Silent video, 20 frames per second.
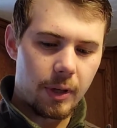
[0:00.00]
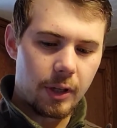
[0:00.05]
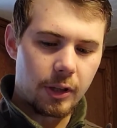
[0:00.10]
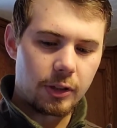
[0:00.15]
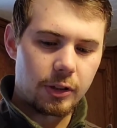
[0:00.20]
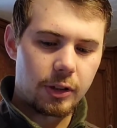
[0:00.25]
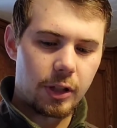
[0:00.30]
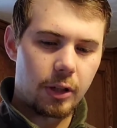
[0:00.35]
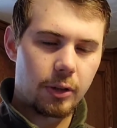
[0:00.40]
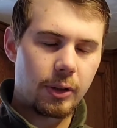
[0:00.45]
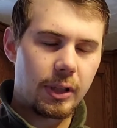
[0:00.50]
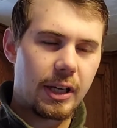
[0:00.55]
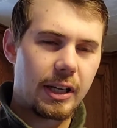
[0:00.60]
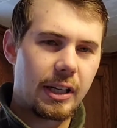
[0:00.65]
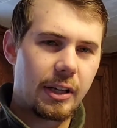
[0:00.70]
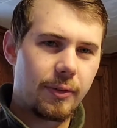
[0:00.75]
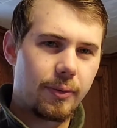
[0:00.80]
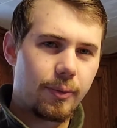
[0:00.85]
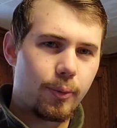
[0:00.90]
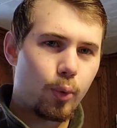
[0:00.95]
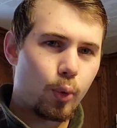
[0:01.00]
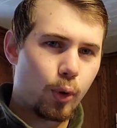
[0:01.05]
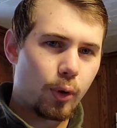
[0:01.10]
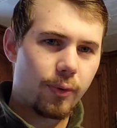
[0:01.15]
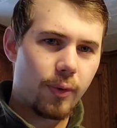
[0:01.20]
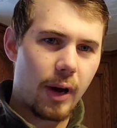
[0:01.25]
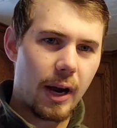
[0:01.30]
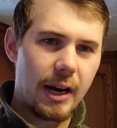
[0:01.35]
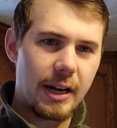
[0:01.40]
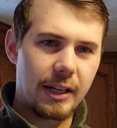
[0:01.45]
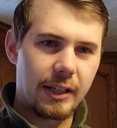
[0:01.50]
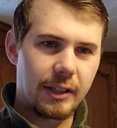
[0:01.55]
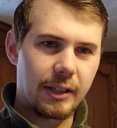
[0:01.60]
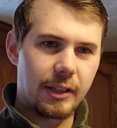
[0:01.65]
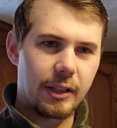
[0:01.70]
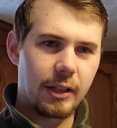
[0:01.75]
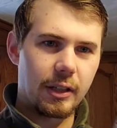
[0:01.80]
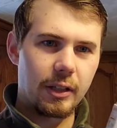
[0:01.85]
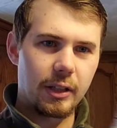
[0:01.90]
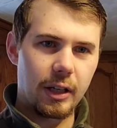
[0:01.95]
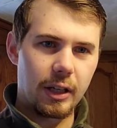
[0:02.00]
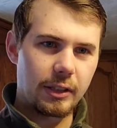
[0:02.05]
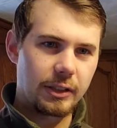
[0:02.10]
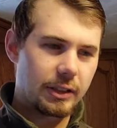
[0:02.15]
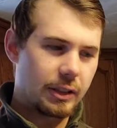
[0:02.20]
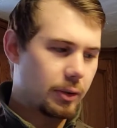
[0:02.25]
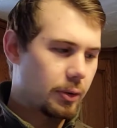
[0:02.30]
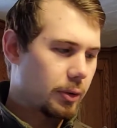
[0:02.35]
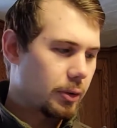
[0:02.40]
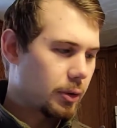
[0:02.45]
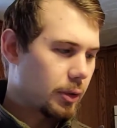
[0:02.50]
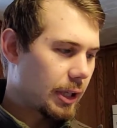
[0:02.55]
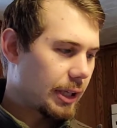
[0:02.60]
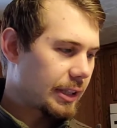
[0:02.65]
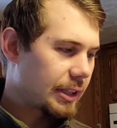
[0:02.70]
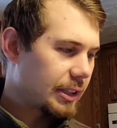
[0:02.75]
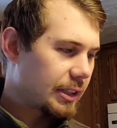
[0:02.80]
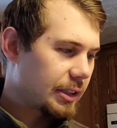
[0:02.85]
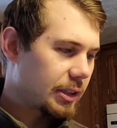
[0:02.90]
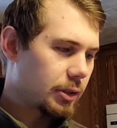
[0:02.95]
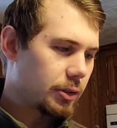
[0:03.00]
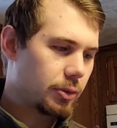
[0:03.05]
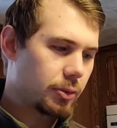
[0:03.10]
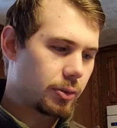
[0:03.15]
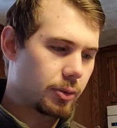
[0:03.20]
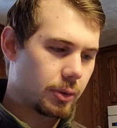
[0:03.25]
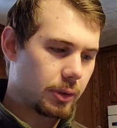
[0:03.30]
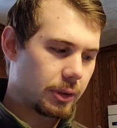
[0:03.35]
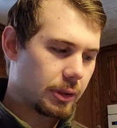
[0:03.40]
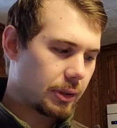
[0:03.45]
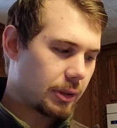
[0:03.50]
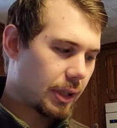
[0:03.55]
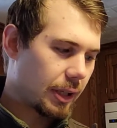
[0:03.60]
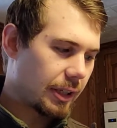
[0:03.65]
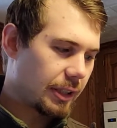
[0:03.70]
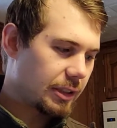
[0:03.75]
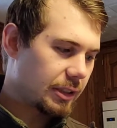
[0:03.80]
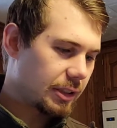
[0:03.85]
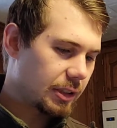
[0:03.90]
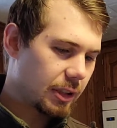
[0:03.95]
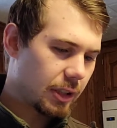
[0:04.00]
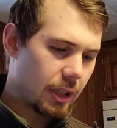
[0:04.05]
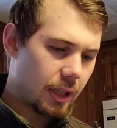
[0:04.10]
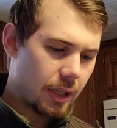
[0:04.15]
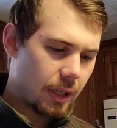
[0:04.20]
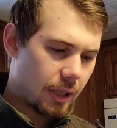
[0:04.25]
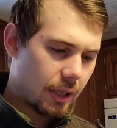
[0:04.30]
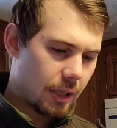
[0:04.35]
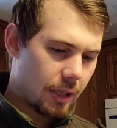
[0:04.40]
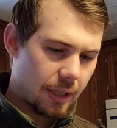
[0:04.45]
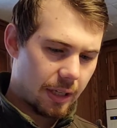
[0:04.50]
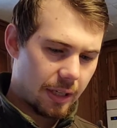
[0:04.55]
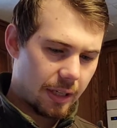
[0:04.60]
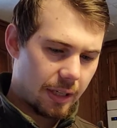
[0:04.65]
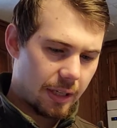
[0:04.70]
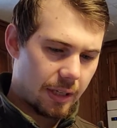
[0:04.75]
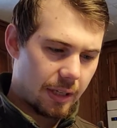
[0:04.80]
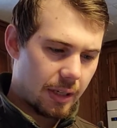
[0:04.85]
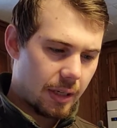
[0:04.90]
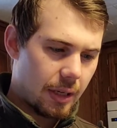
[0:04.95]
So getting it fortified in a cereal like this is really nice. And